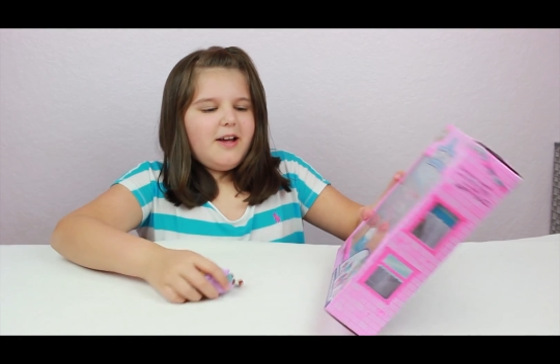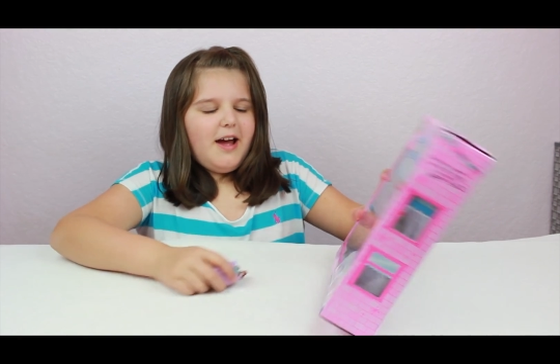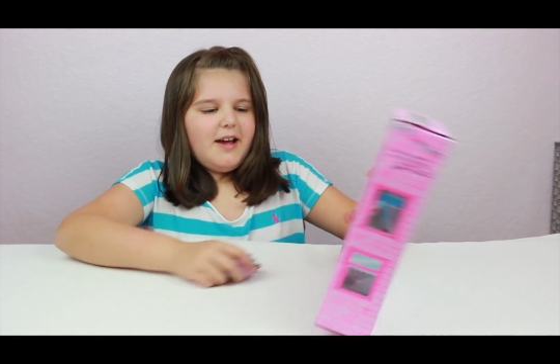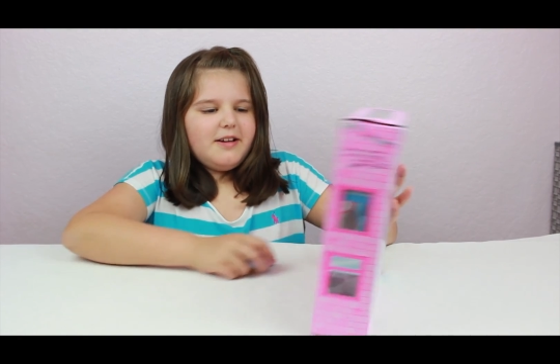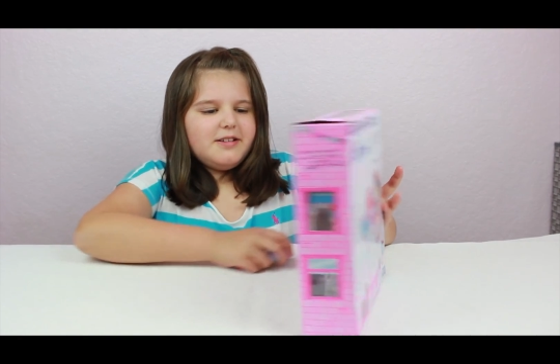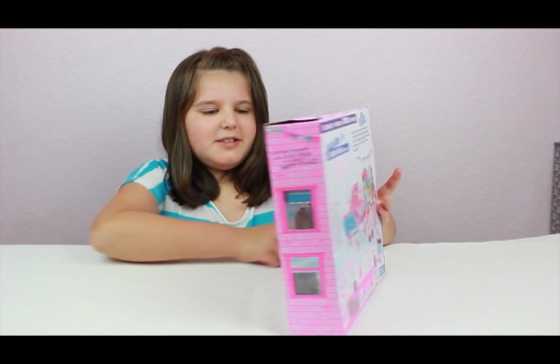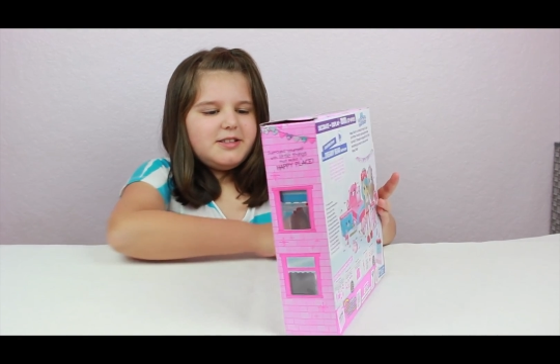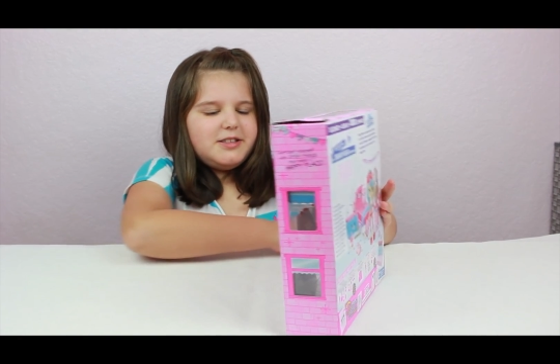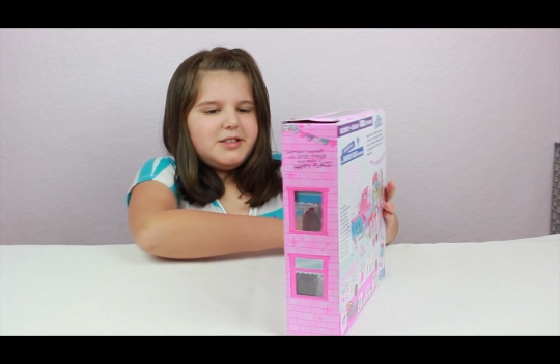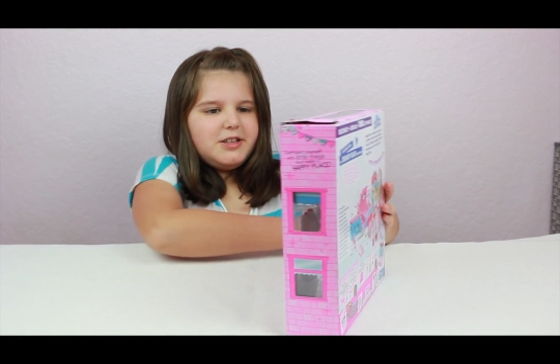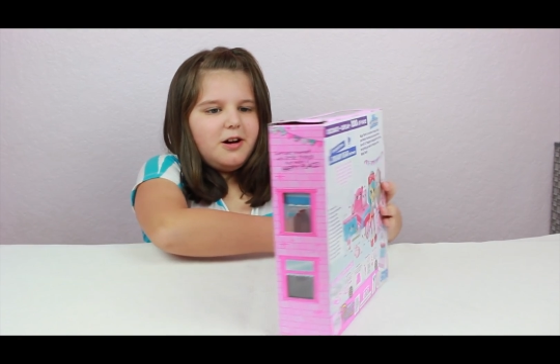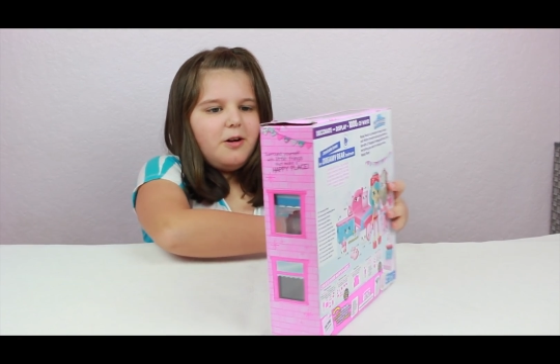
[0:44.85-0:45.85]
Okay,
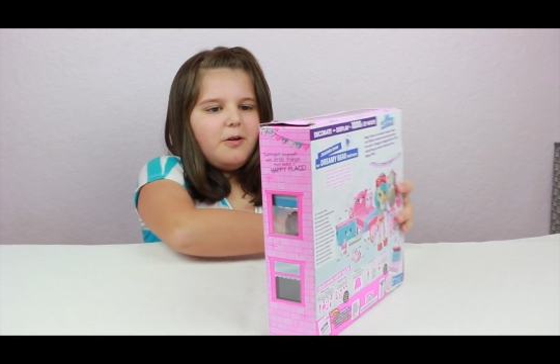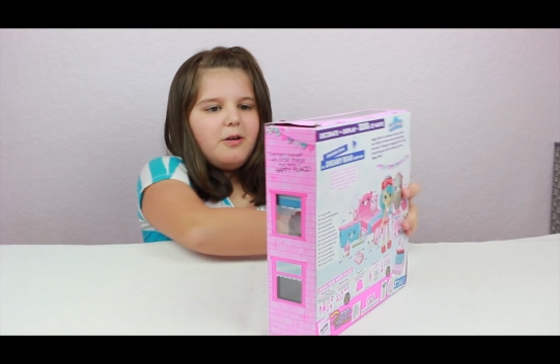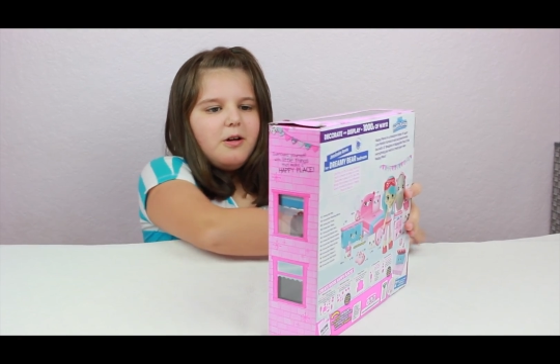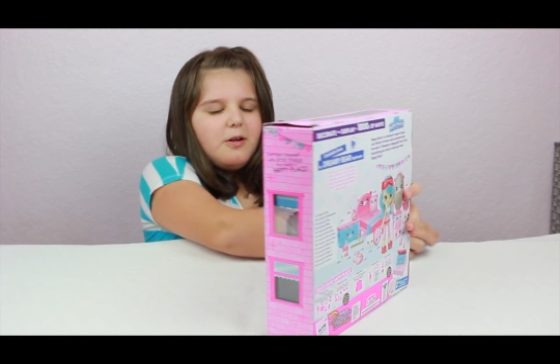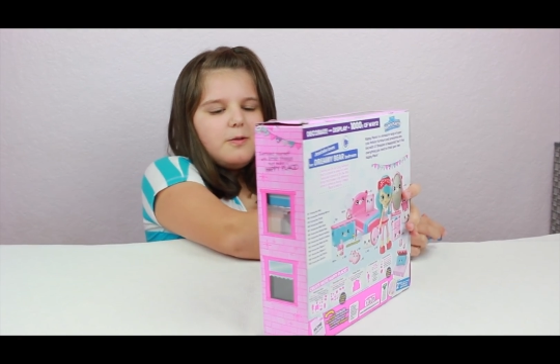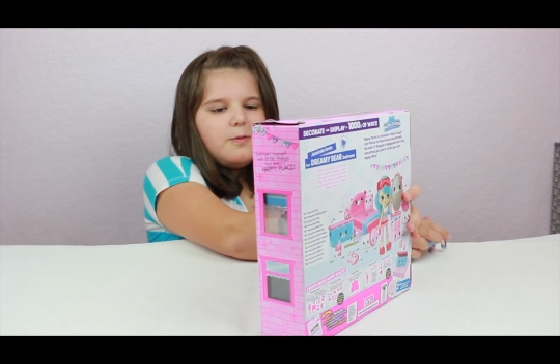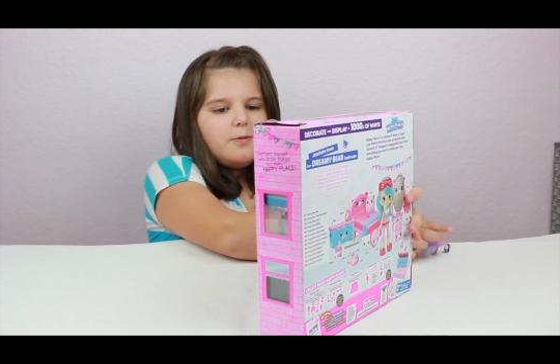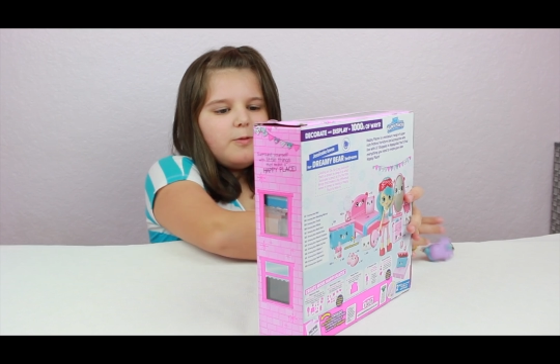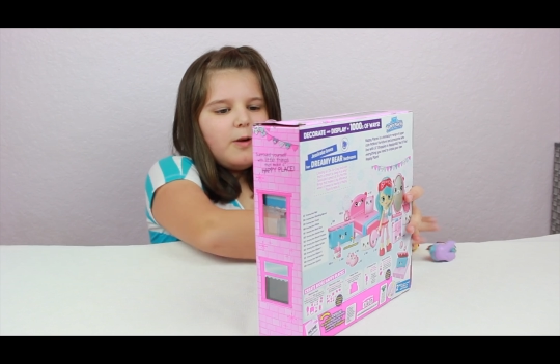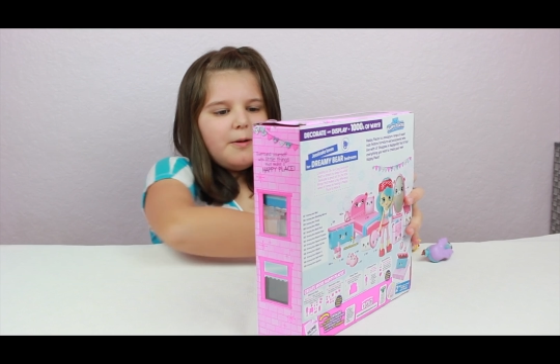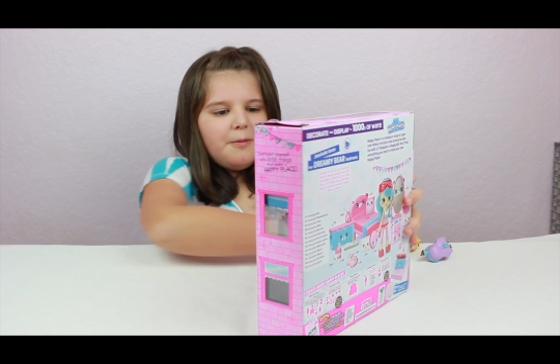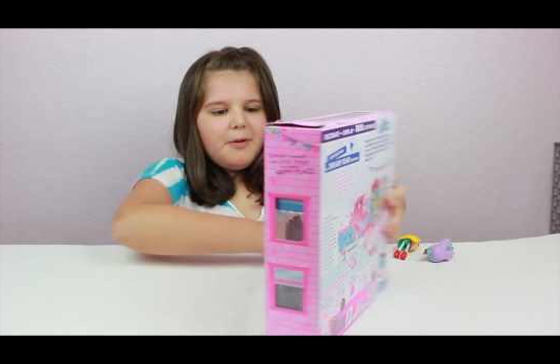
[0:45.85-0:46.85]
so
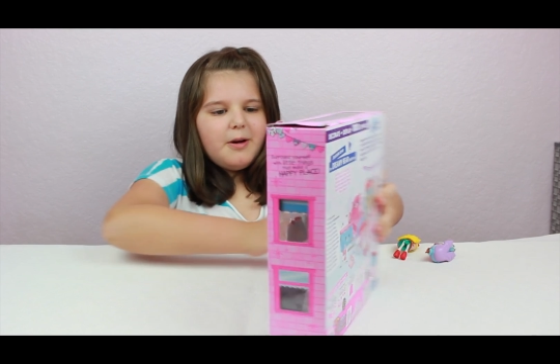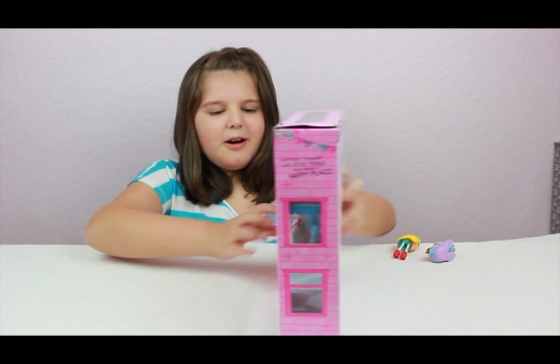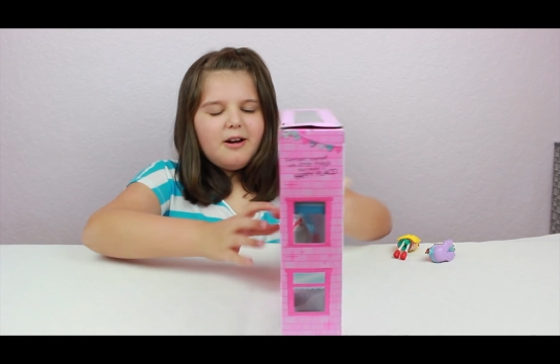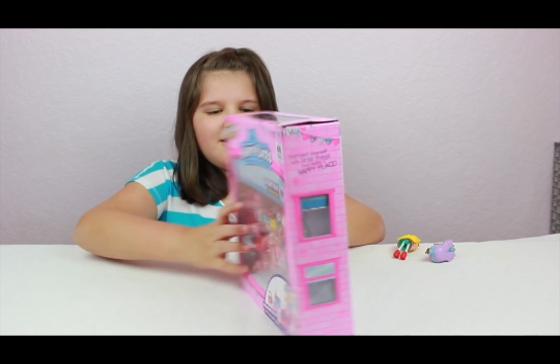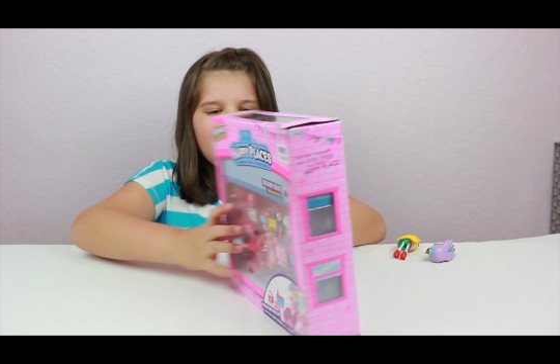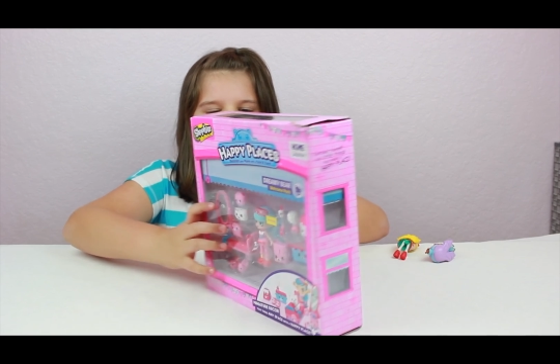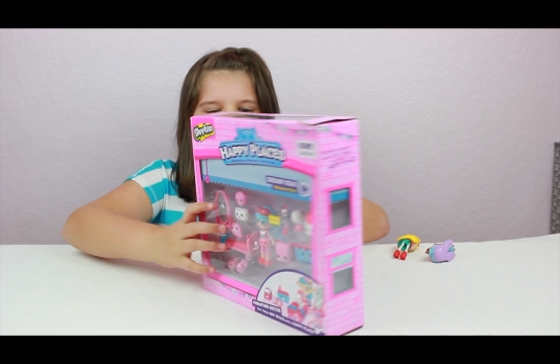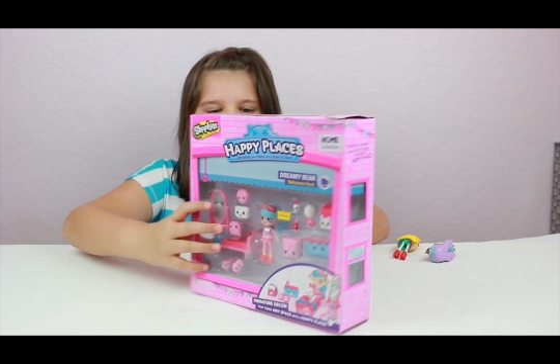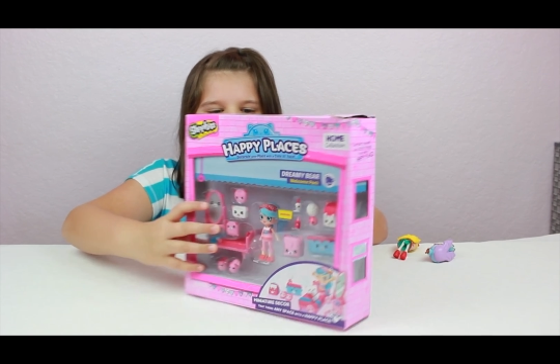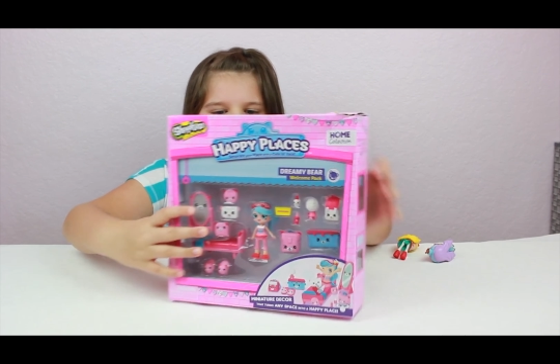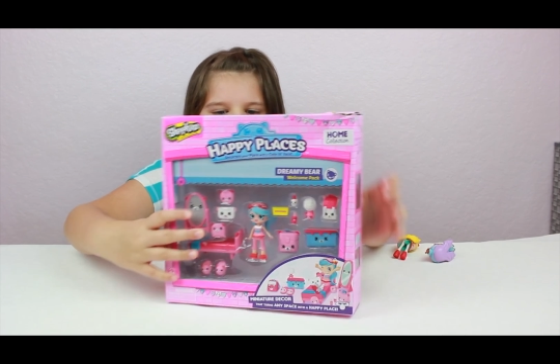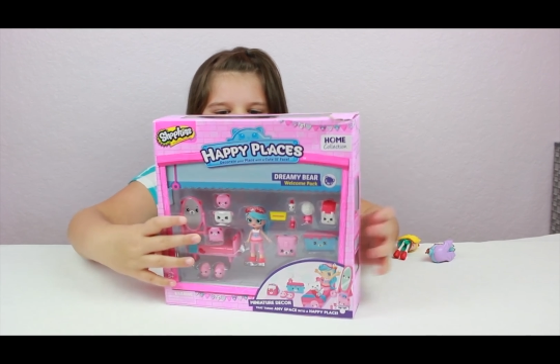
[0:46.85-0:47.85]
what we're
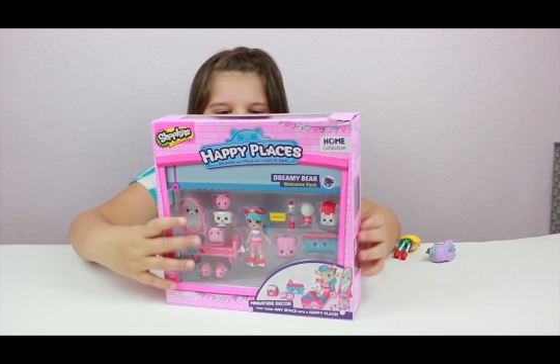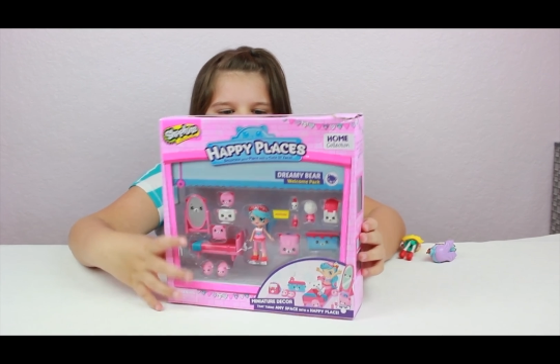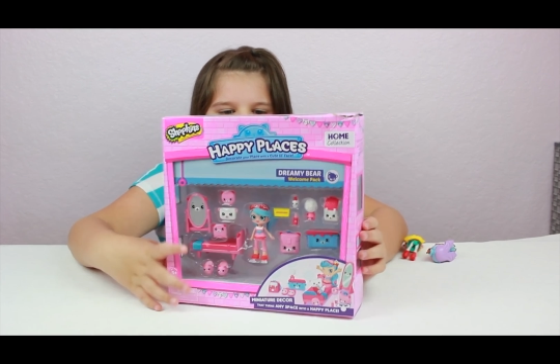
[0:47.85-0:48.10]
going to be